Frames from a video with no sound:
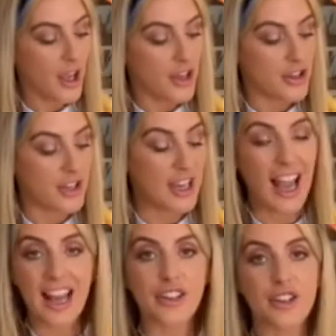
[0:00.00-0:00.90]
You
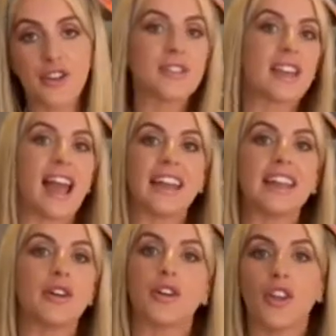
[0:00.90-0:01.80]
can use
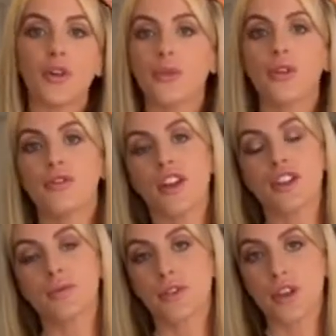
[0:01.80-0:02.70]
any other root
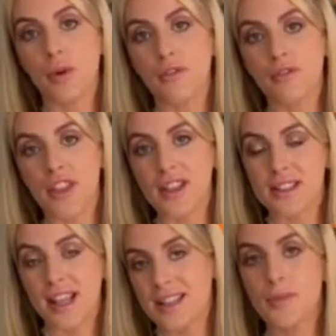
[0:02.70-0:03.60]
vegetable you want for this,
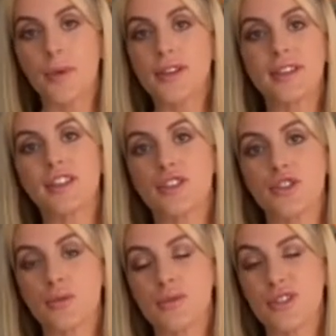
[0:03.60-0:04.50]
that's the beauty of
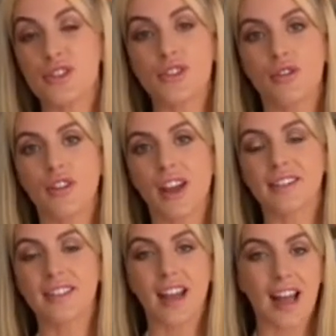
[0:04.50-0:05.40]
soups, they're so
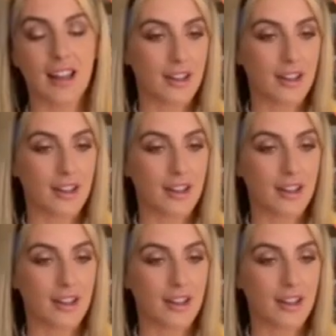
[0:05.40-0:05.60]
versatile.